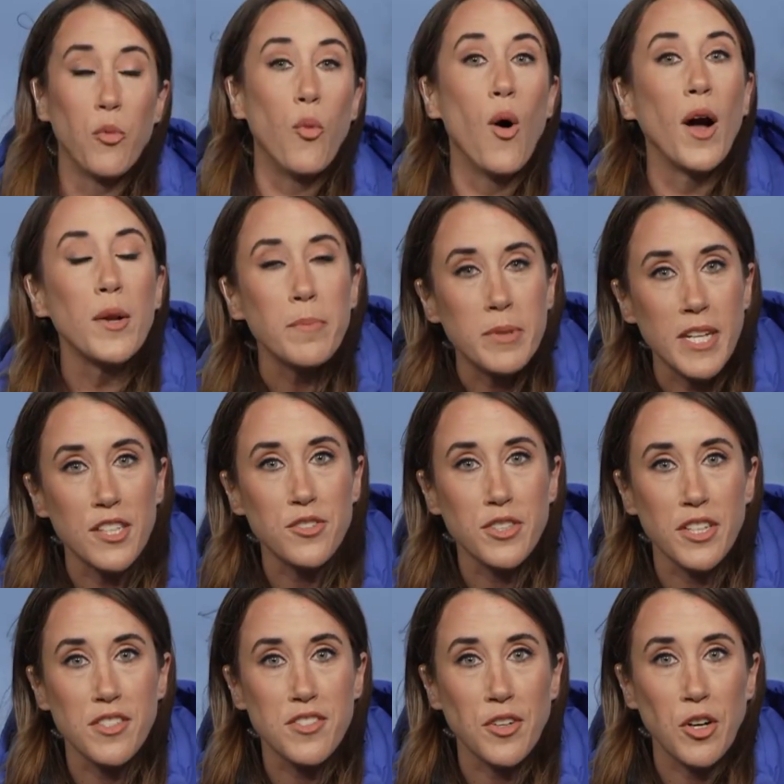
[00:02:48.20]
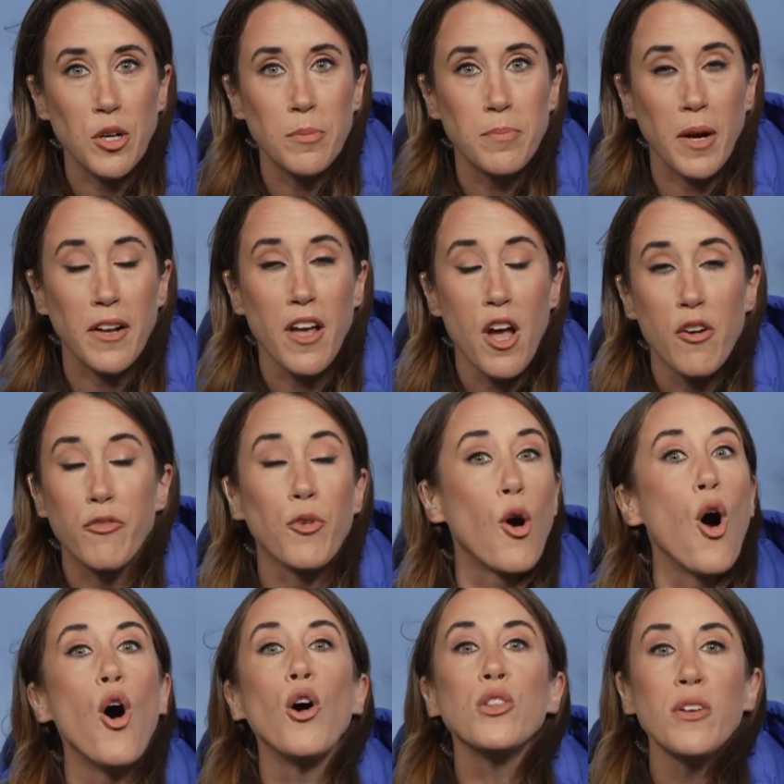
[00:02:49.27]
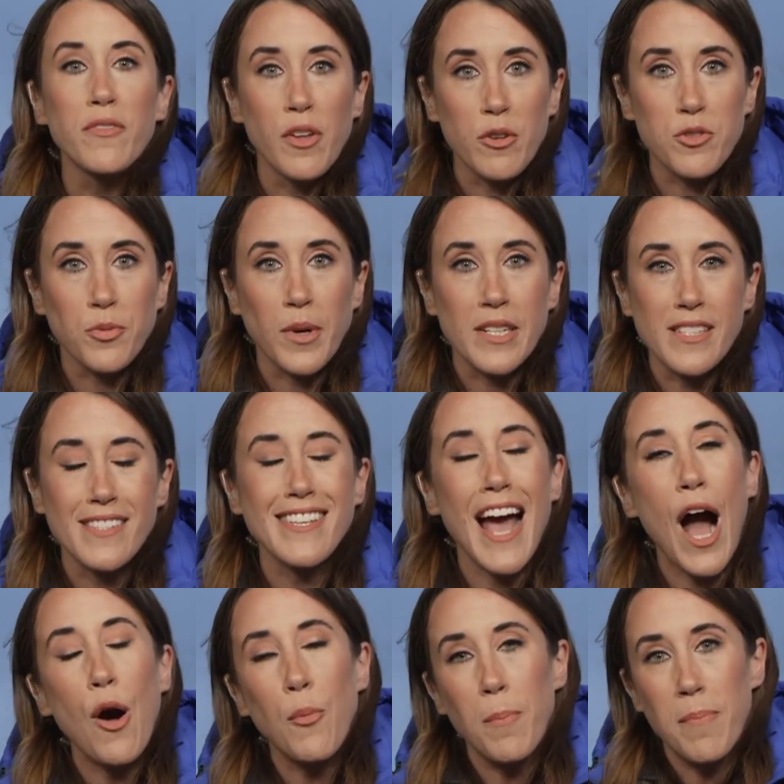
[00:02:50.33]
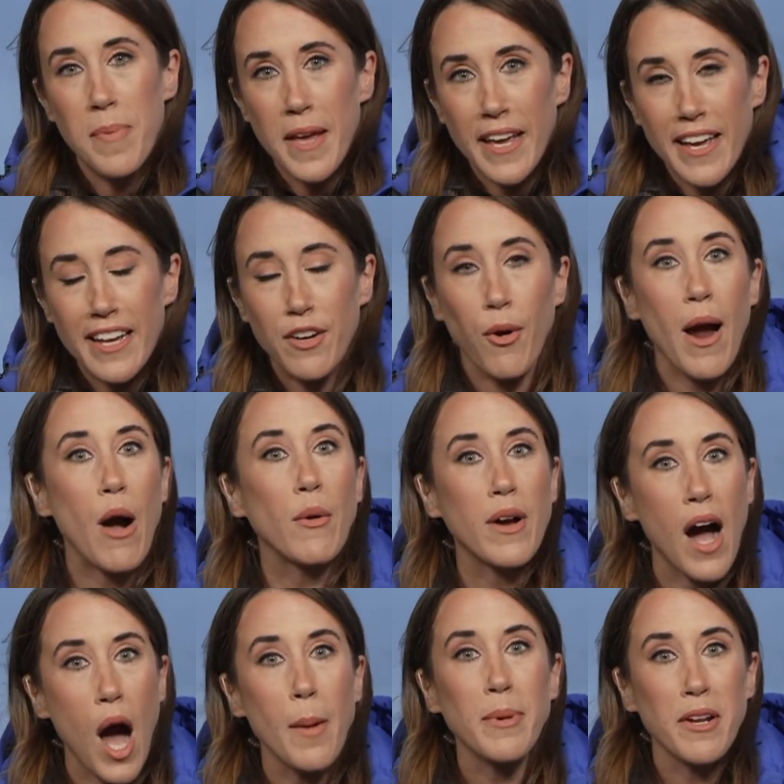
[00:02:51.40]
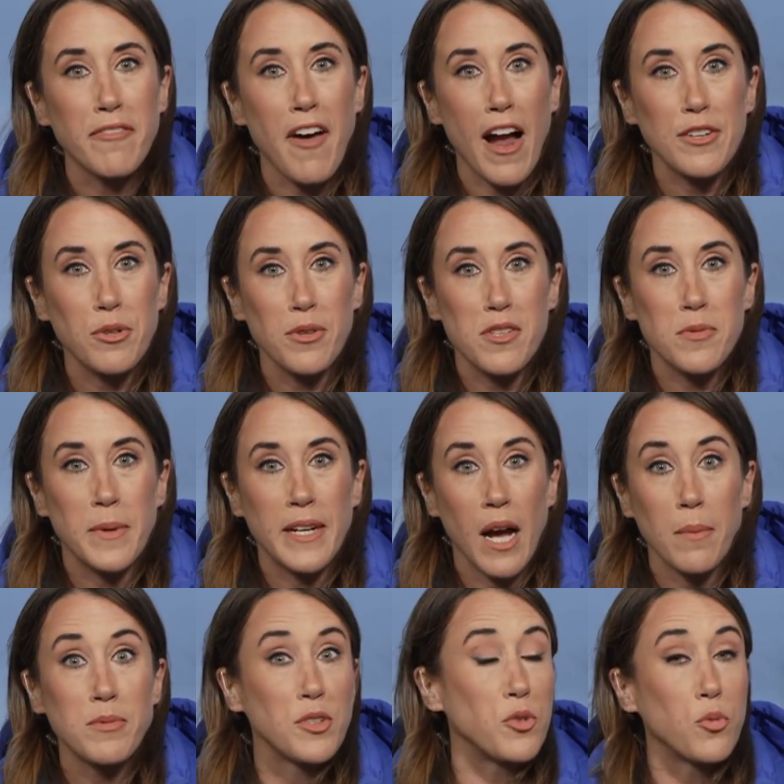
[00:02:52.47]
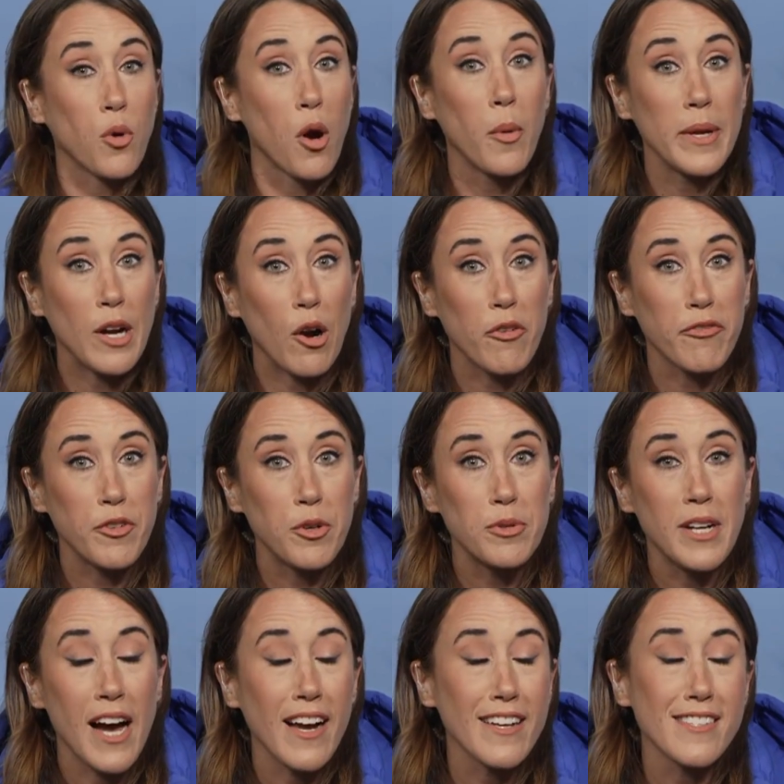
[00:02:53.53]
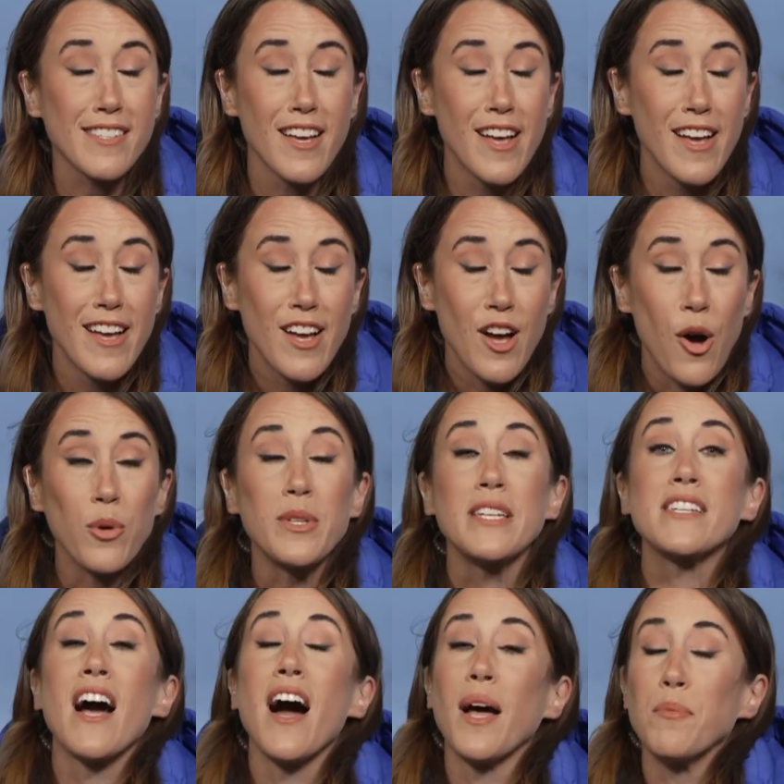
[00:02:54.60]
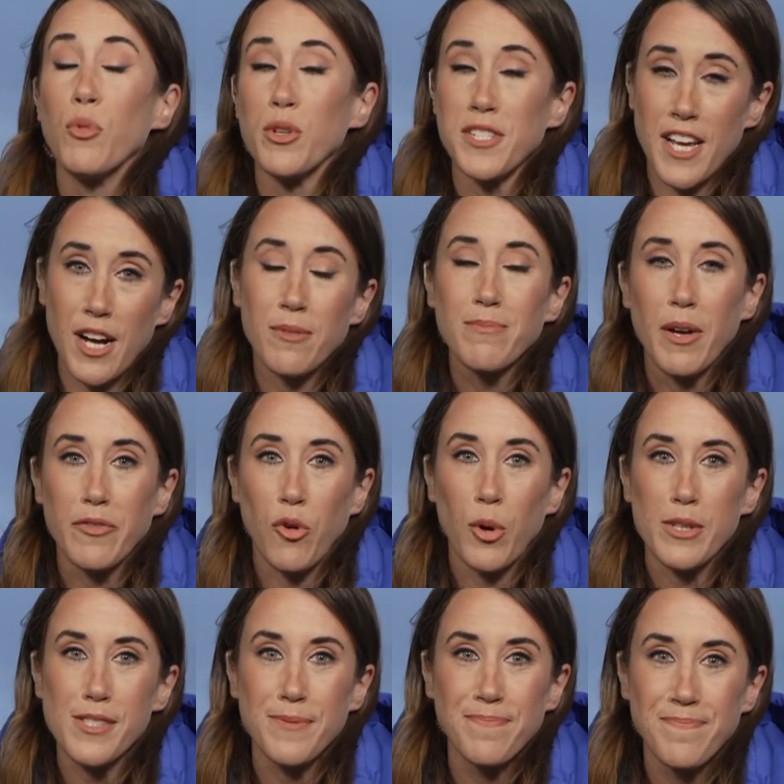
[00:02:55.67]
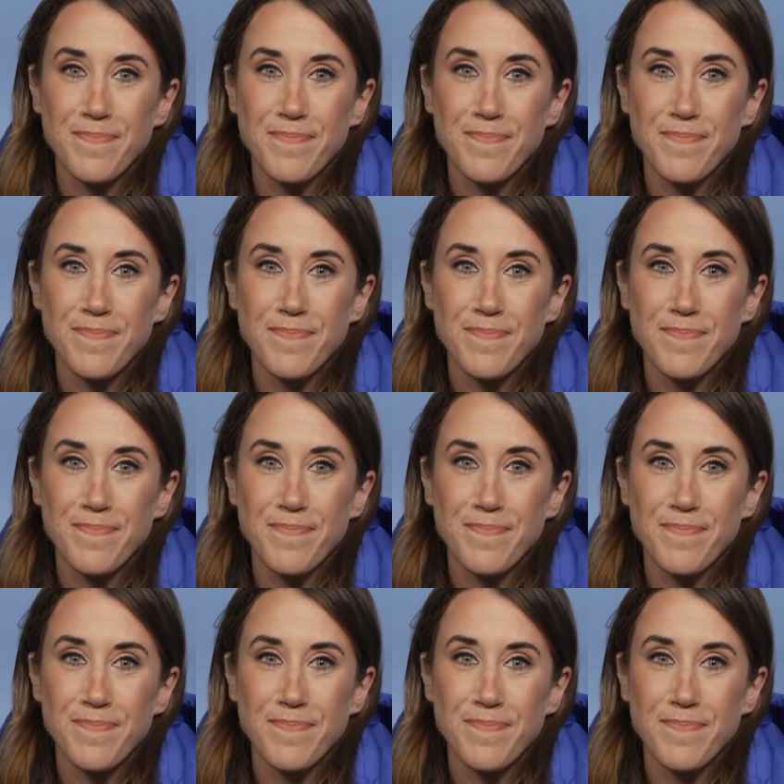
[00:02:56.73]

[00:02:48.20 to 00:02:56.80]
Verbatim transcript: one potential concern. Concern, but for all of those reasons, how big or how common a factor this becomes in growing our food, guys, only time will tell, of course.